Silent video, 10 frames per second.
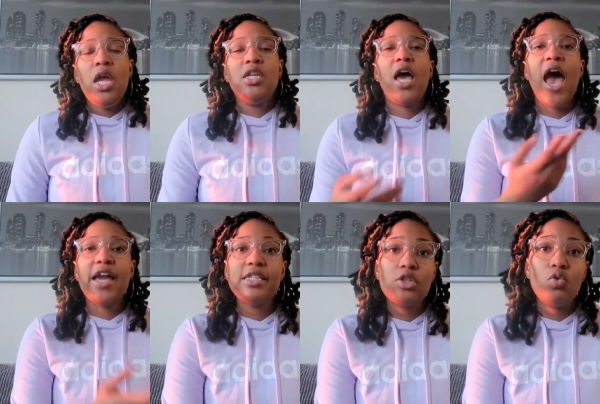in the
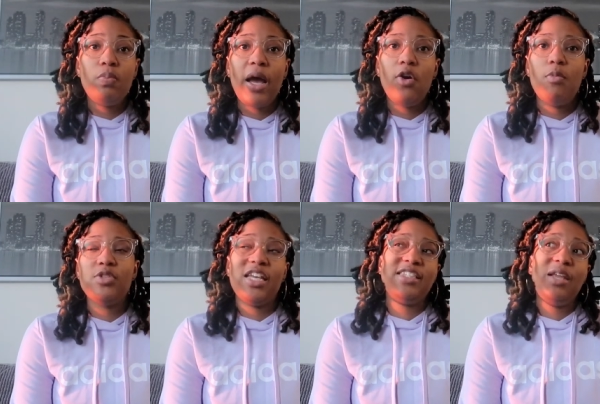high school back home
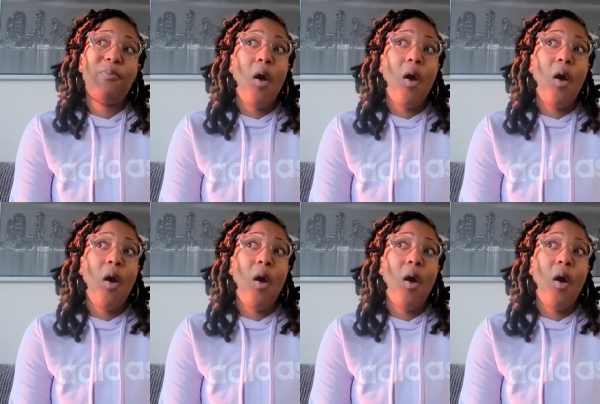so i said